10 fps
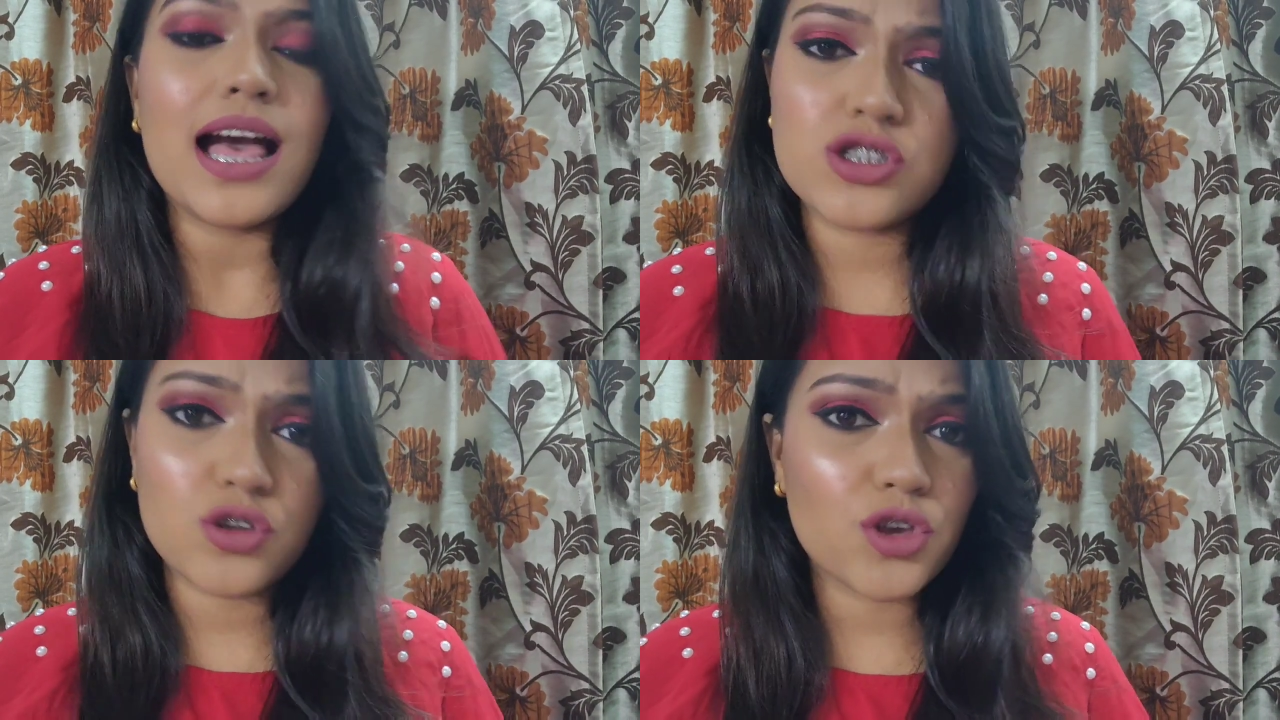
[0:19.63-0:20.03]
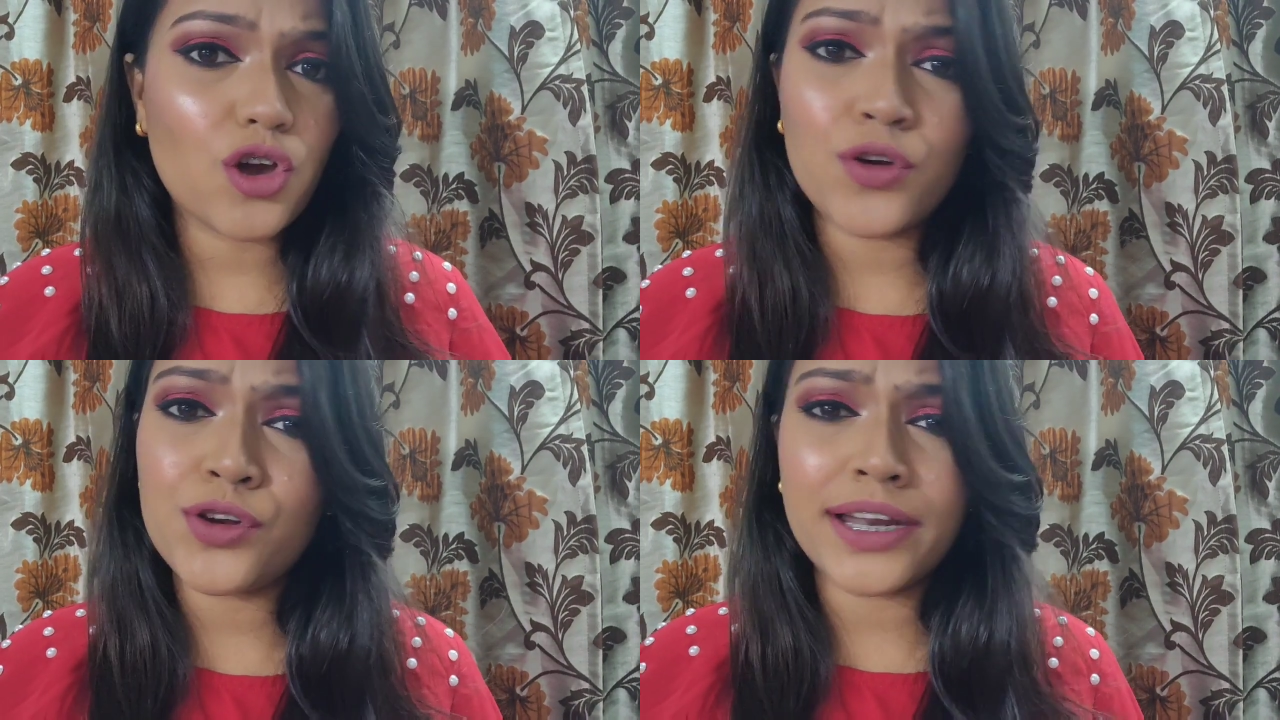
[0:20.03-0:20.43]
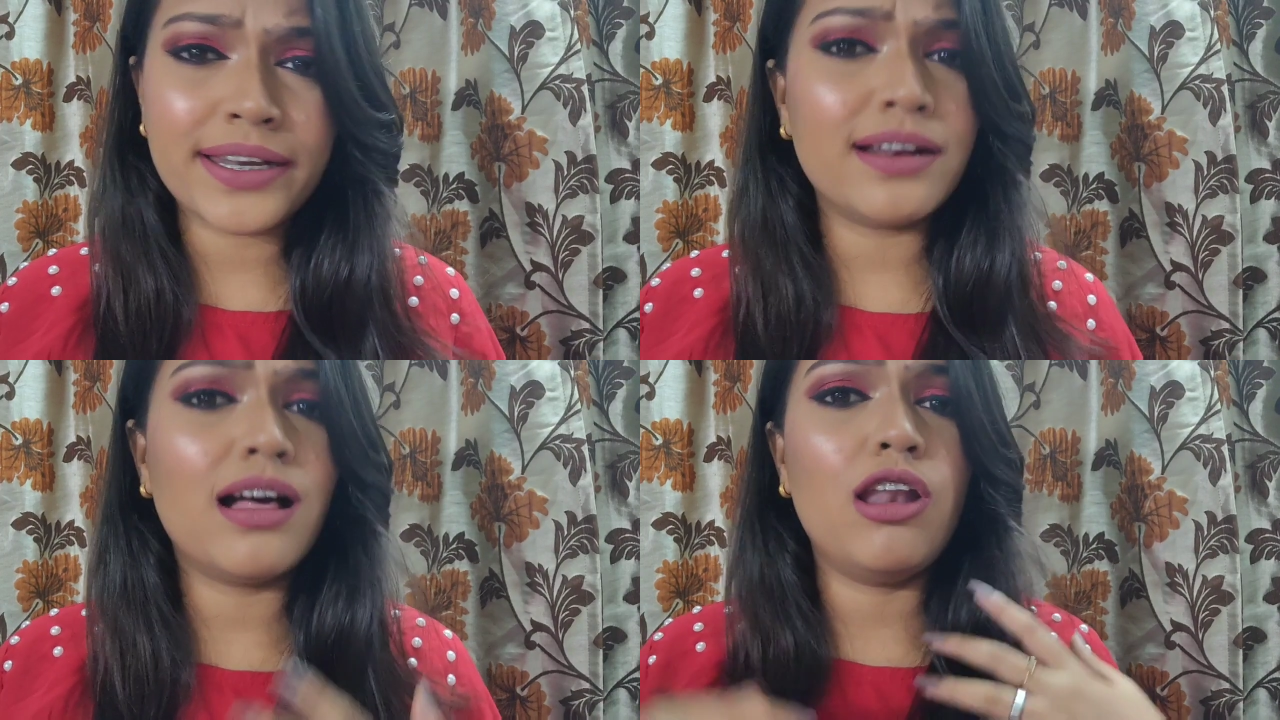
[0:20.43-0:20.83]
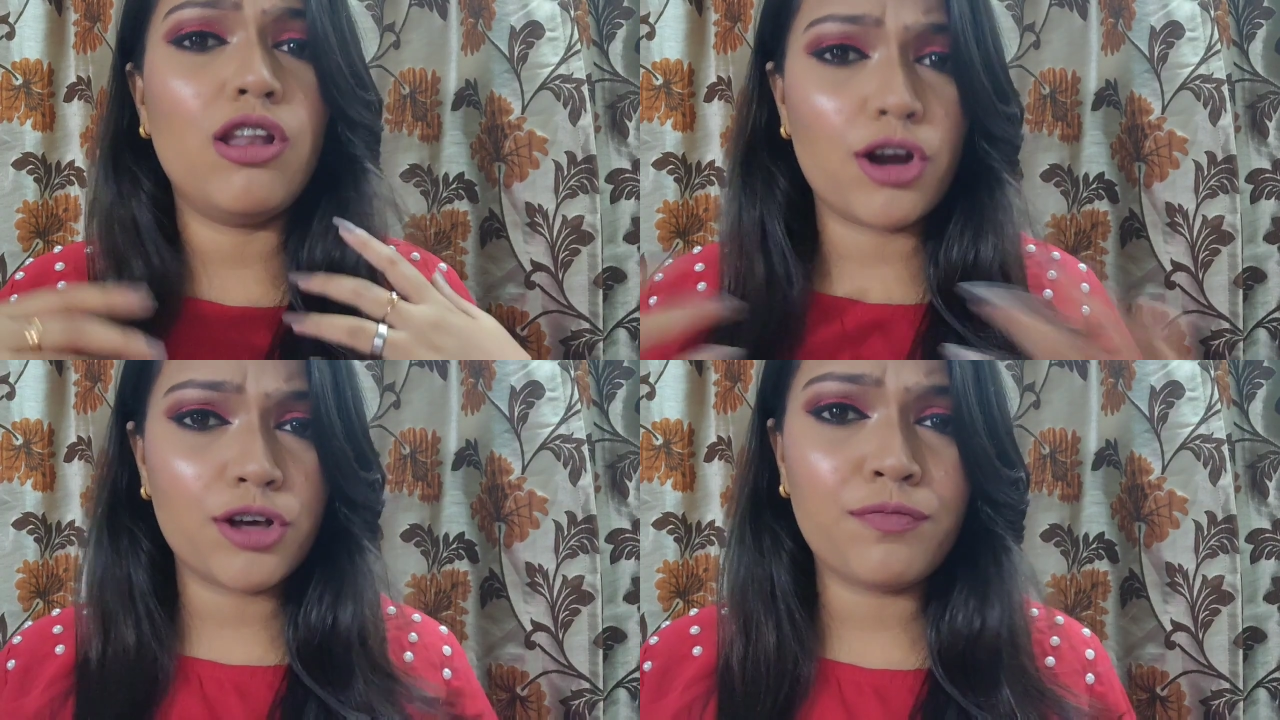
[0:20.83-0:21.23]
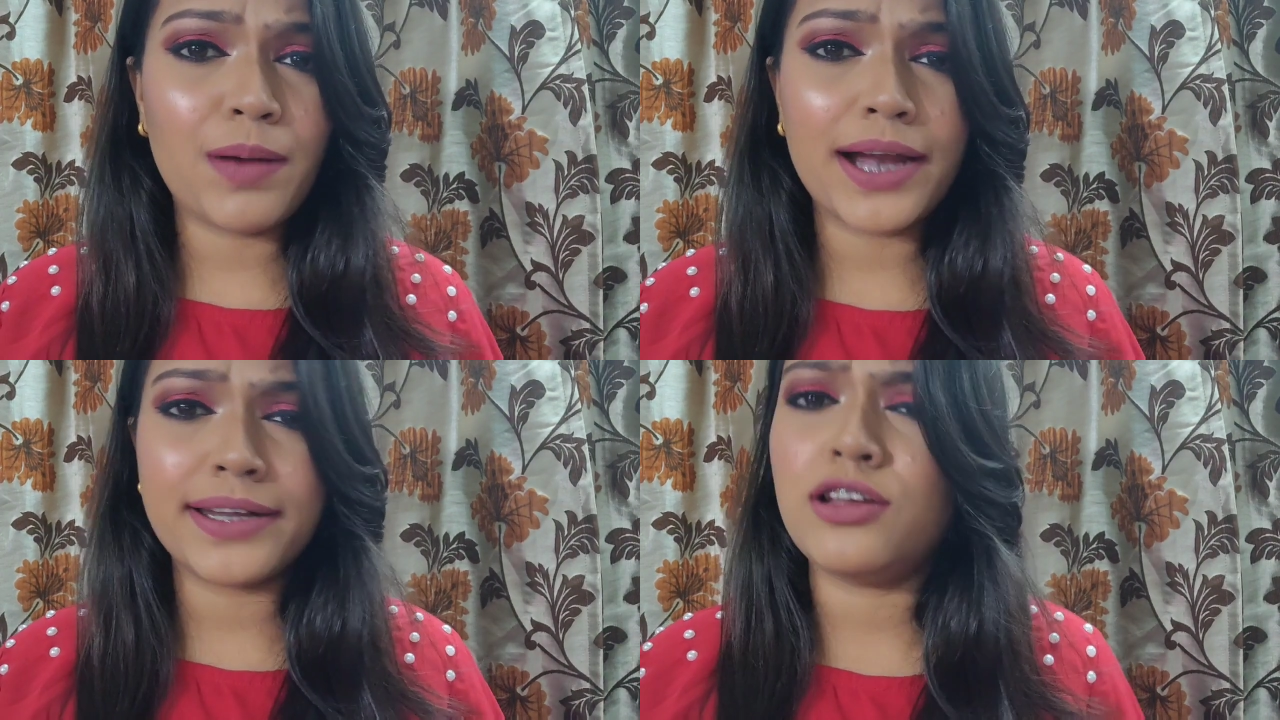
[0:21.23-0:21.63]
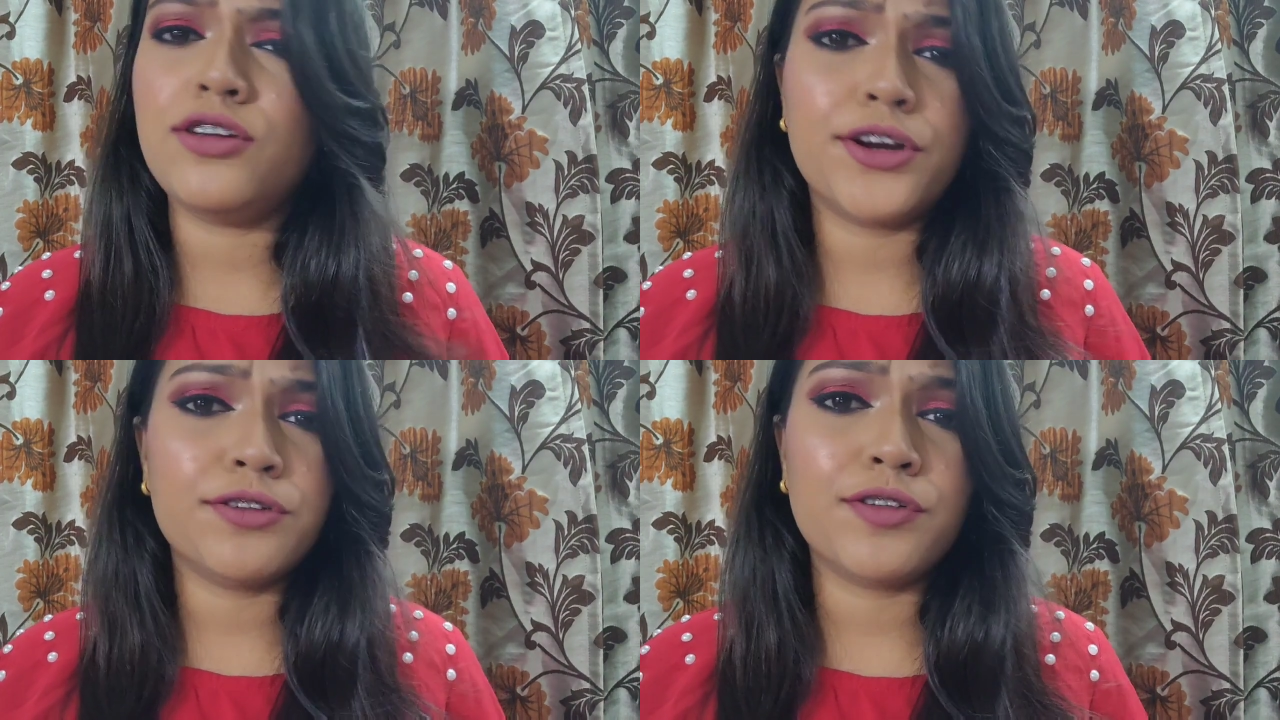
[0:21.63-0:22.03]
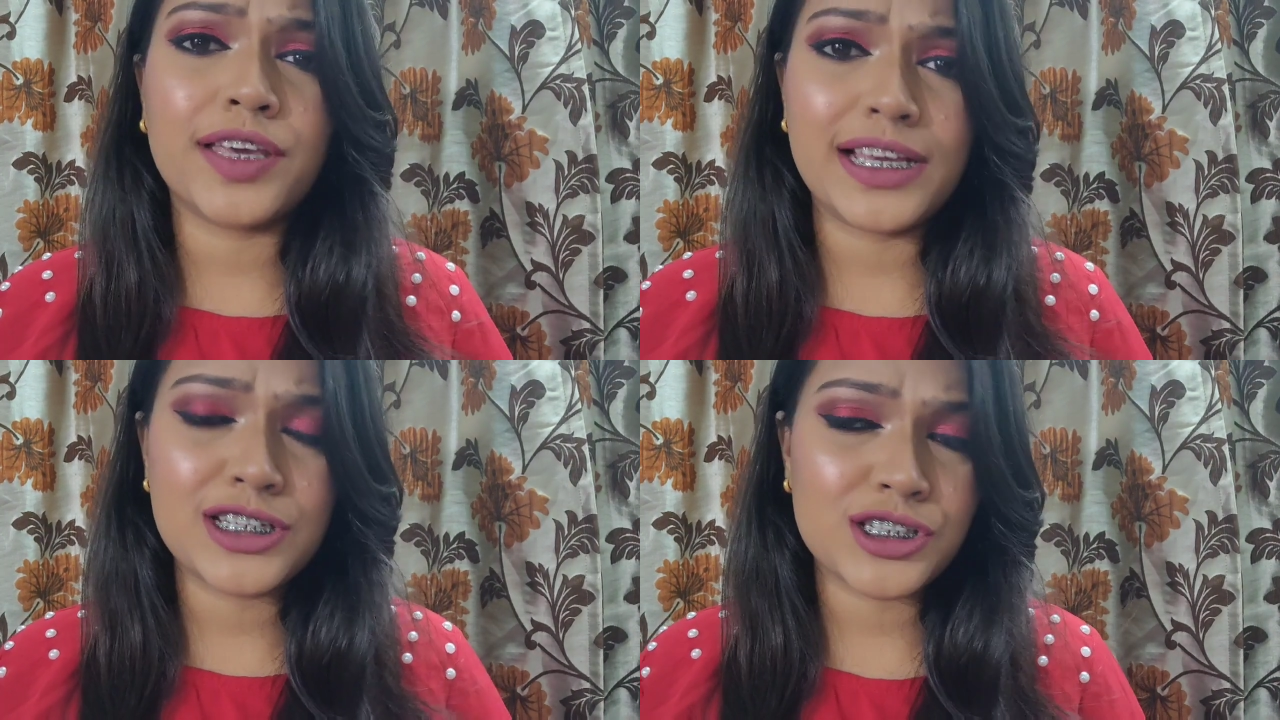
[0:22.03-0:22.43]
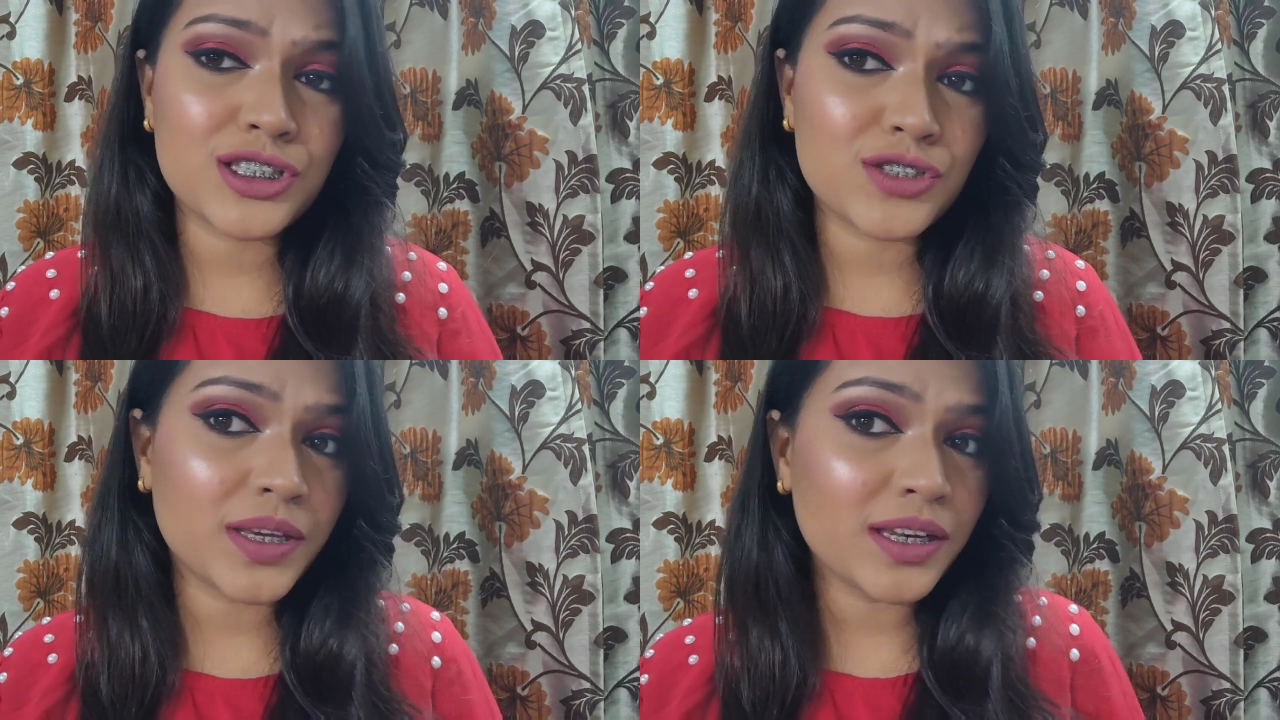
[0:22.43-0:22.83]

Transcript: So you're going to attend a lot of party, a lot of occasions.